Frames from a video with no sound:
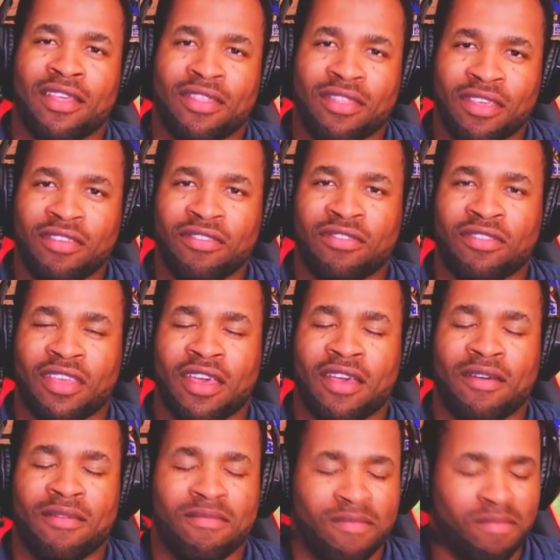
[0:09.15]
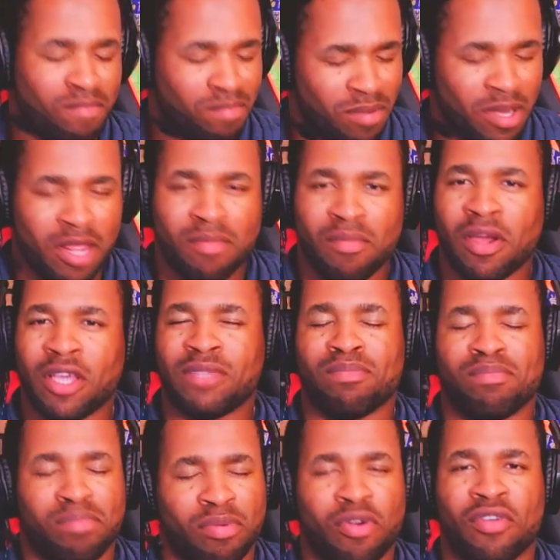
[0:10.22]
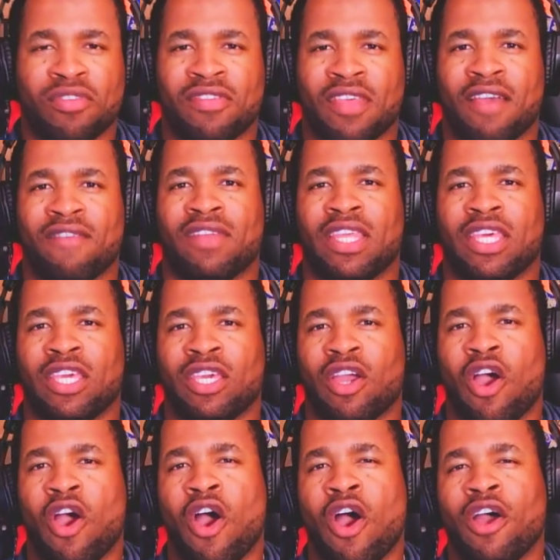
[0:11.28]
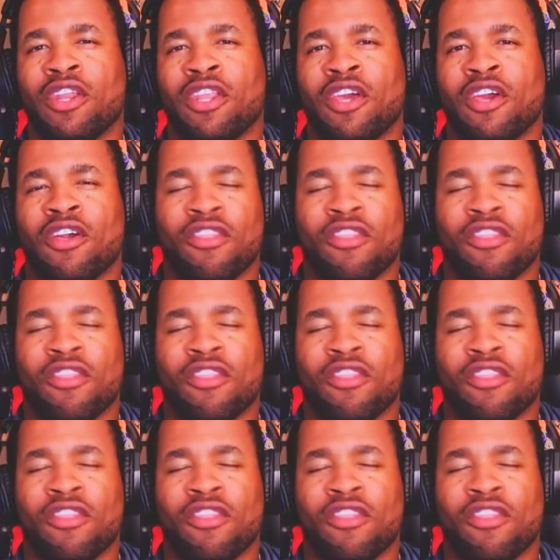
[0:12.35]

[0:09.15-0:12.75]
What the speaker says: this year pretty much borrows heavily on